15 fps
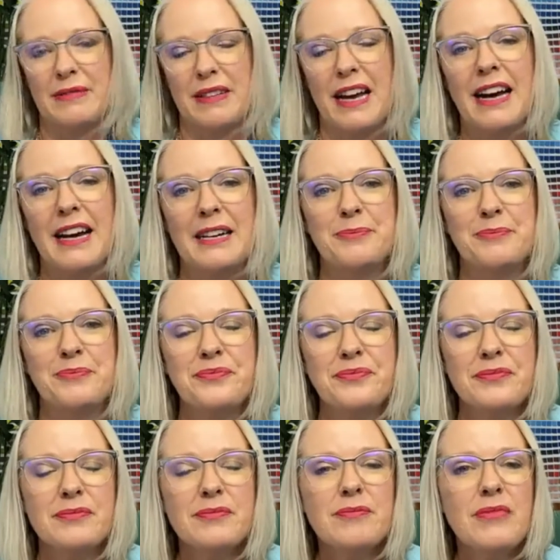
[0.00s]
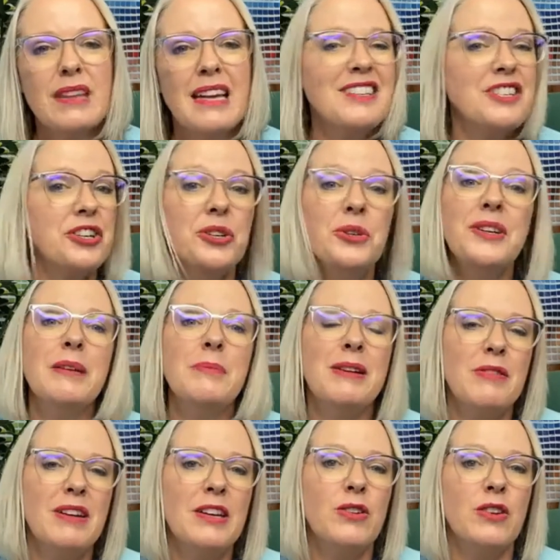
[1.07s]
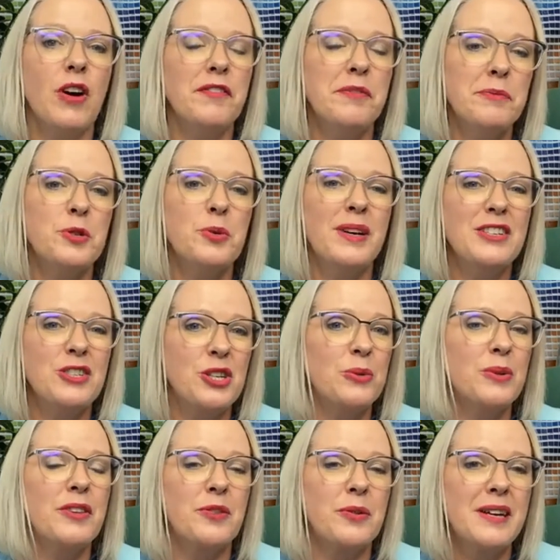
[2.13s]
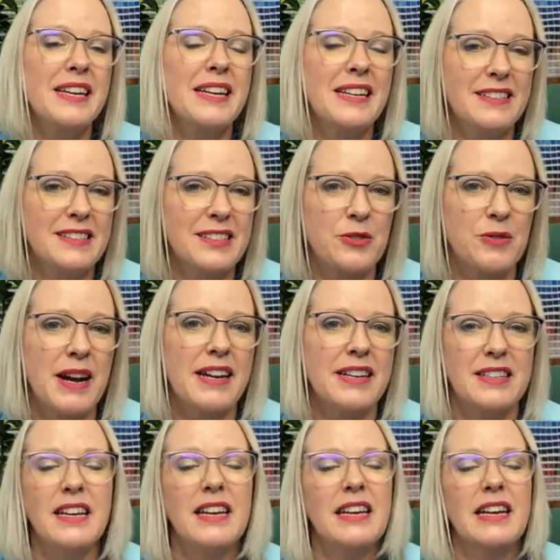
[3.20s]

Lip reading: And 2 can be really good. Often between 2 and 3 is great,